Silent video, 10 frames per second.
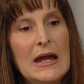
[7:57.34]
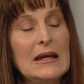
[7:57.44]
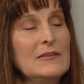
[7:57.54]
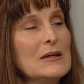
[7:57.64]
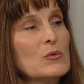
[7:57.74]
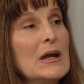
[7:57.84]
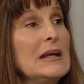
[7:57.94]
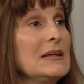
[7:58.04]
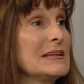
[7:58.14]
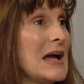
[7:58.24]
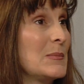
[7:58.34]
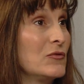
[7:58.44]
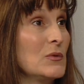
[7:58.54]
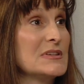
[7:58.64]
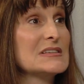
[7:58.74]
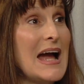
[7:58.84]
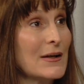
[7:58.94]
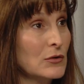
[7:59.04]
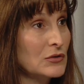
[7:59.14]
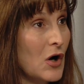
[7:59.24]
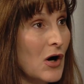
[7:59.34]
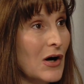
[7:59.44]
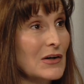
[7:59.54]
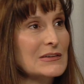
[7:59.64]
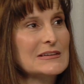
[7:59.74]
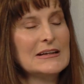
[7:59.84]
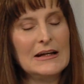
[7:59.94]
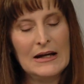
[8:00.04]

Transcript: any type of recycled art.